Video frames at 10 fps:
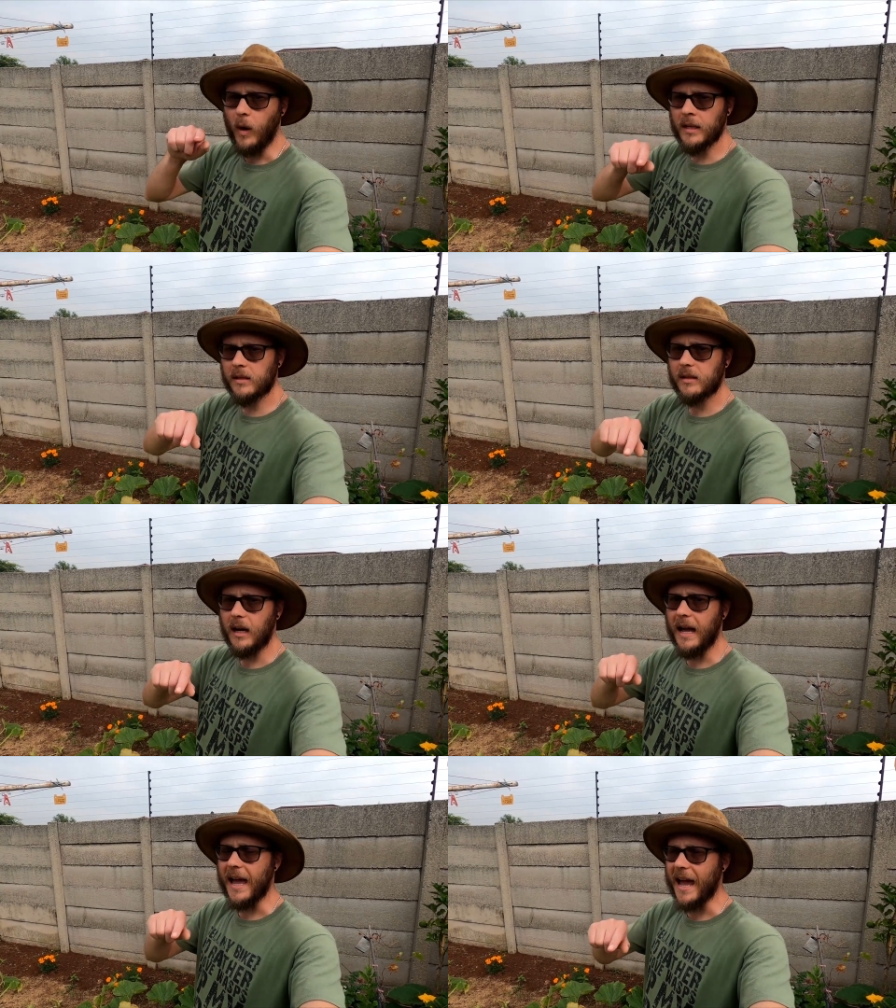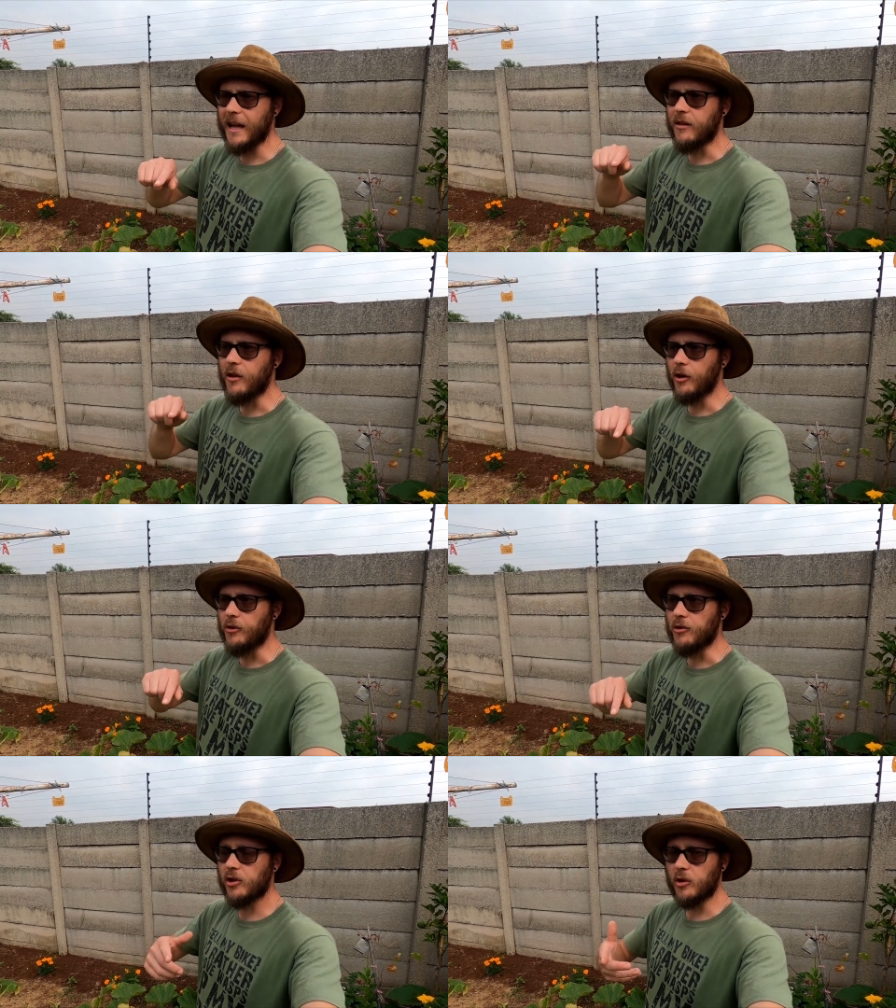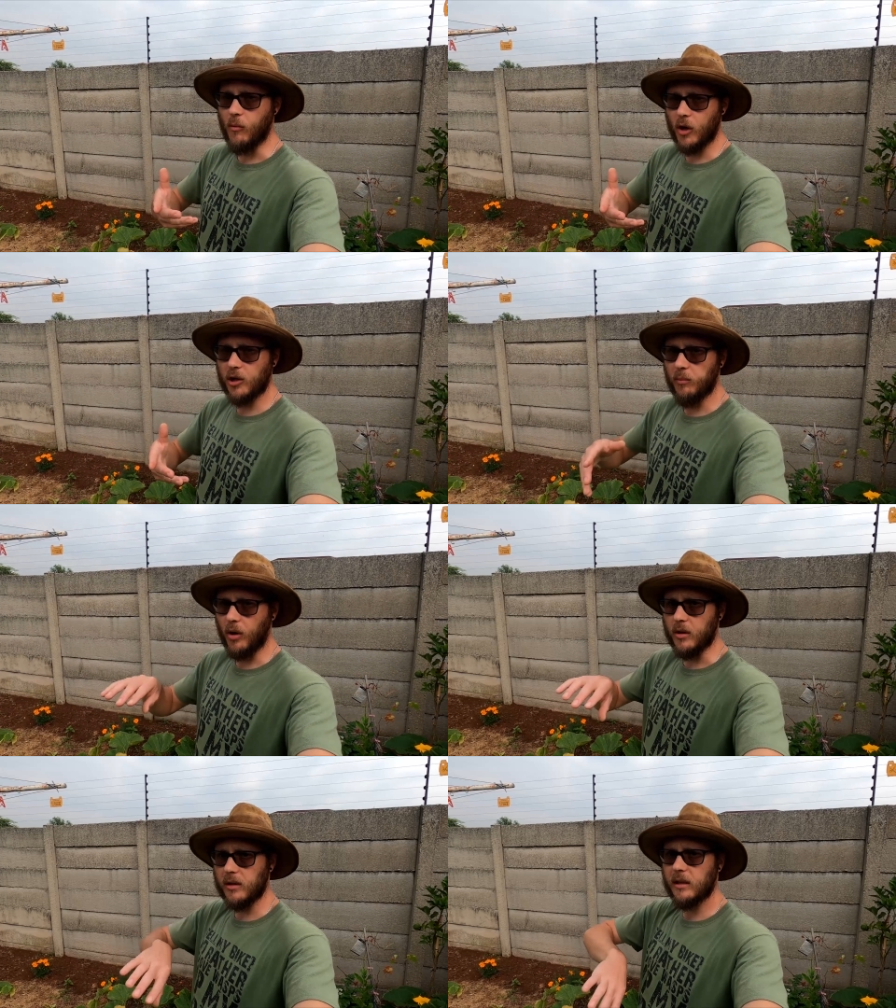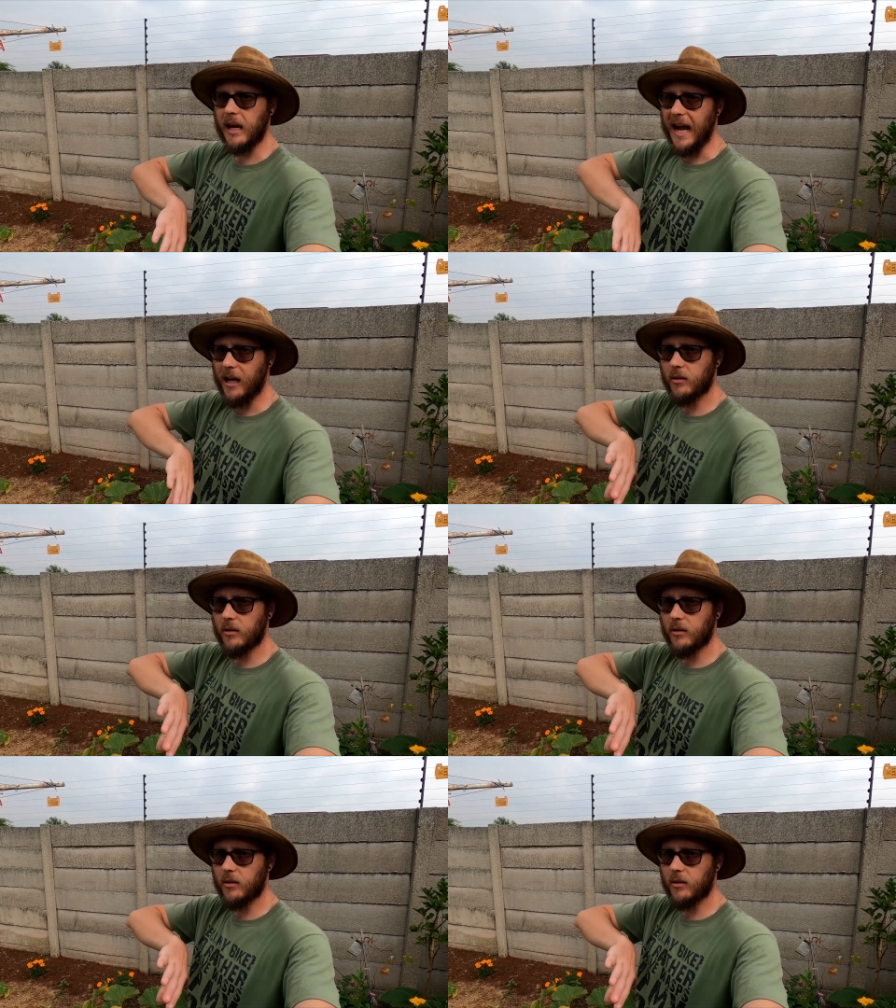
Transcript: Once I had those tomato plants